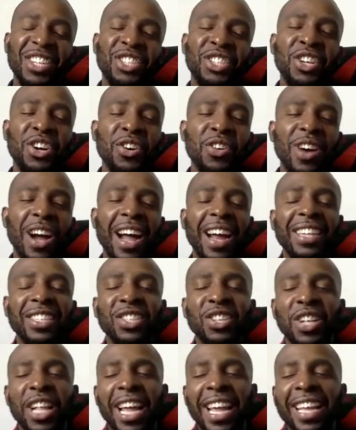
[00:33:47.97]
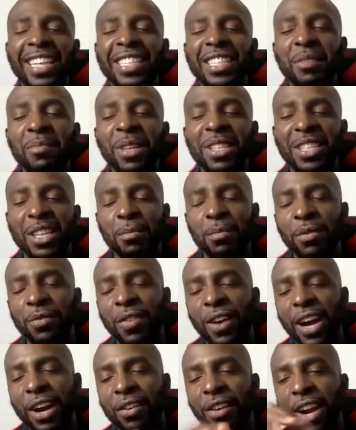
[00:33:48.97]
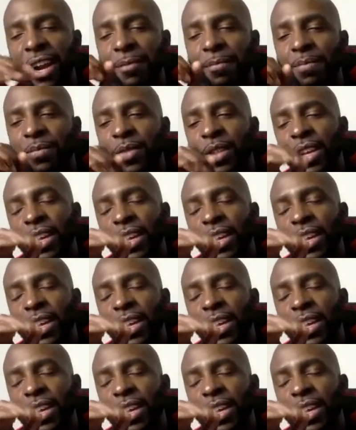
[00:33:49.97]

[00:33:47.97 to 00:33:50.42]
So, all right. So I guess let me simplify, right?